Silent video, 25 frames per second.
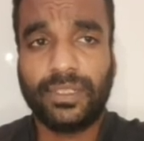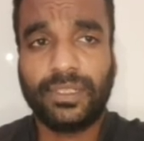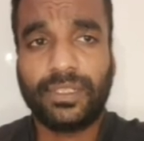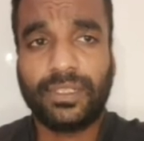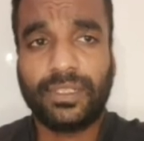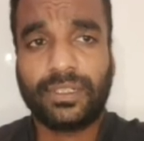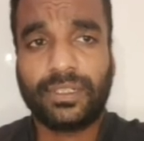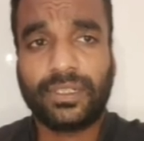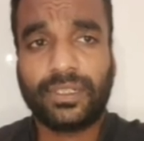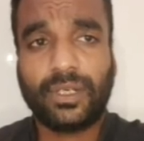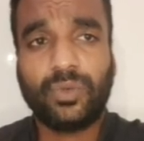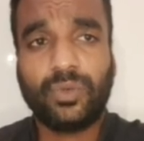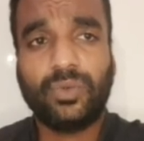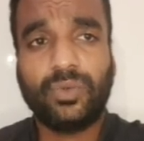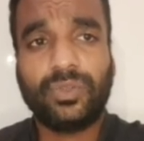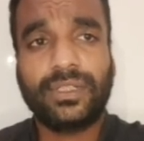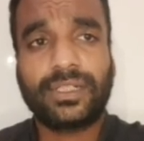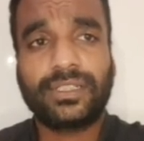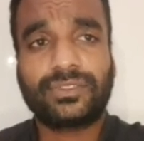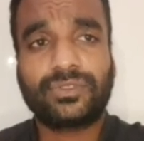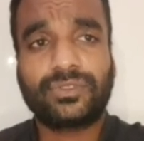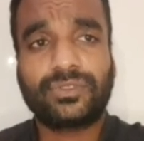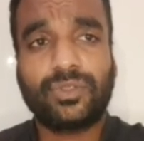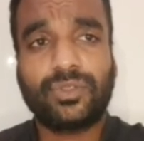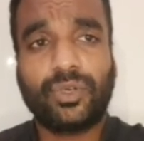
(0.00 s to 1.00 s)
Now there
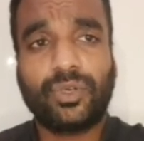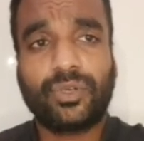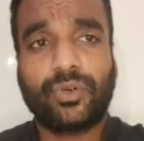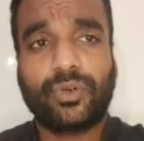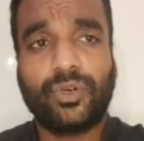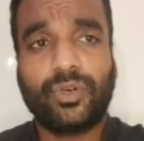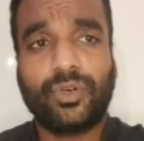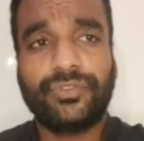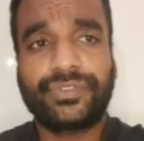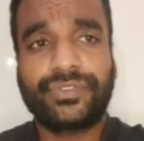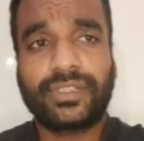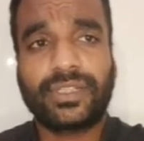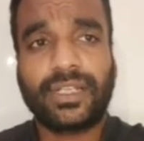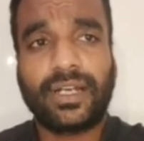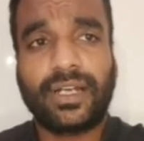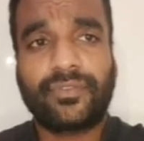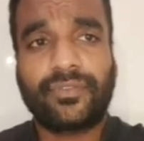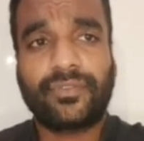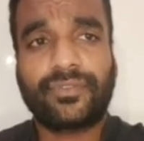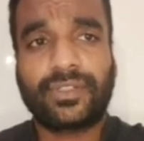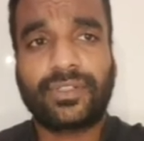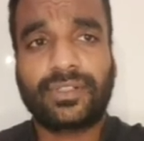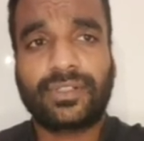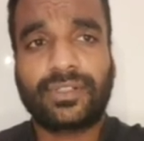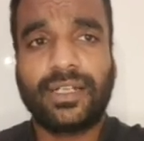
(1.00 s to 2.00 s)
is no coefficient
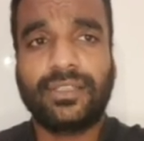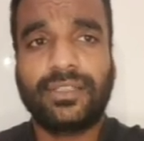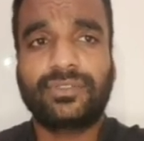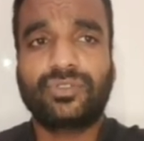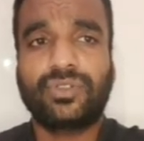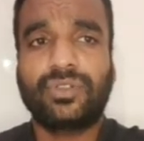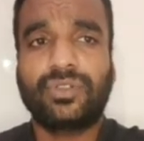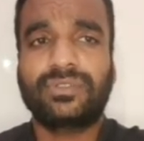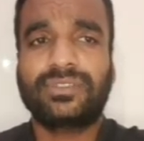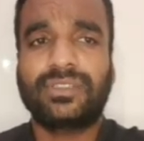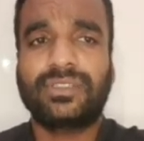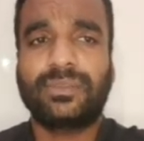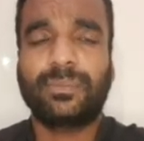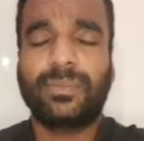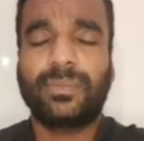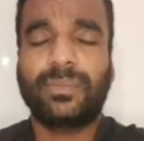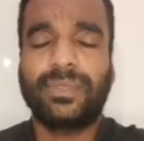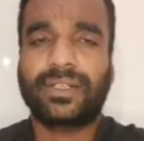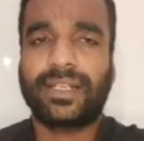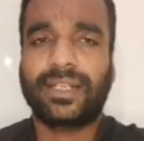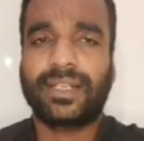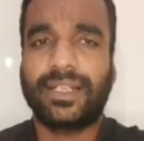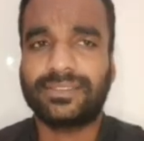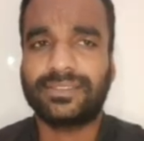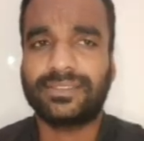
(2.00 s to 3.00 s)
after that, so simply
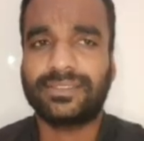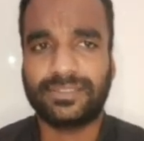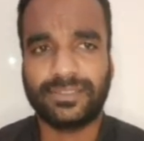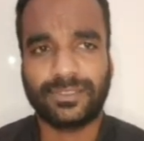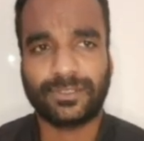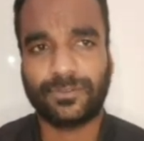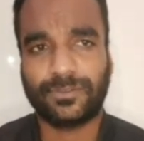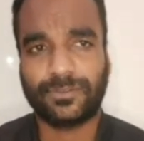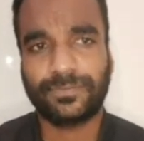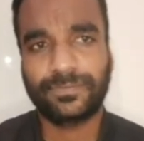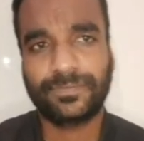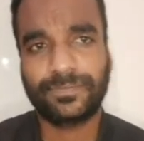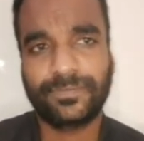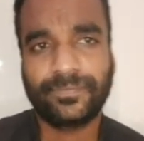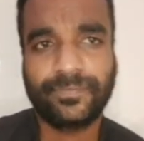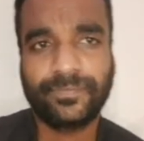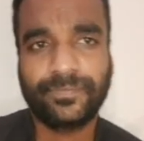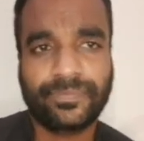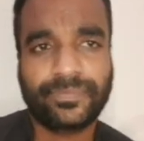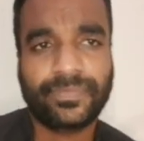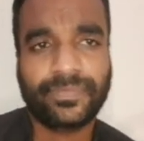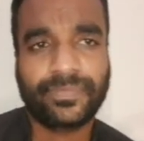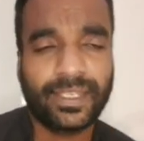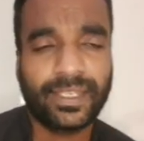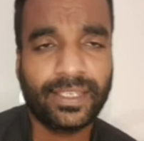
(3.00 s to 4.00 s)
write 0.
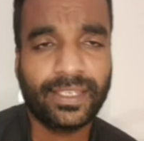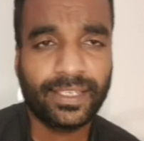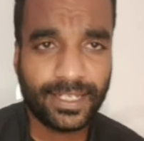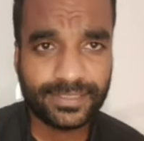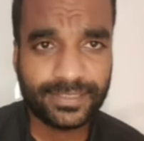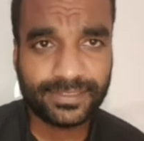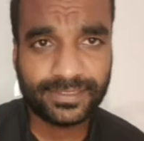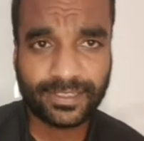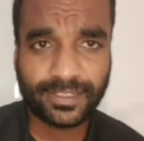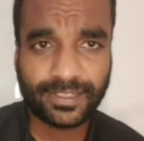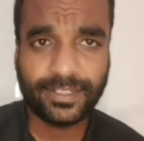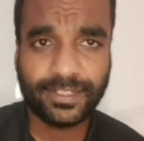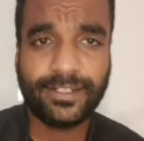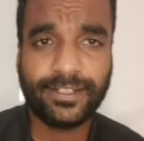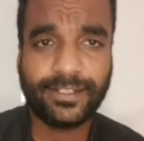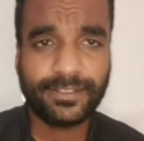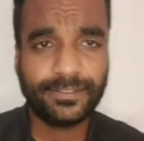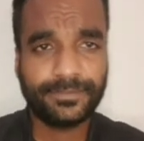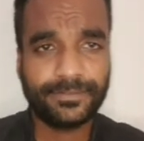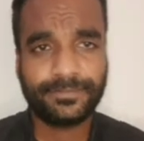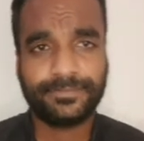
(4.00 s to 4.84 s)
Is it clear?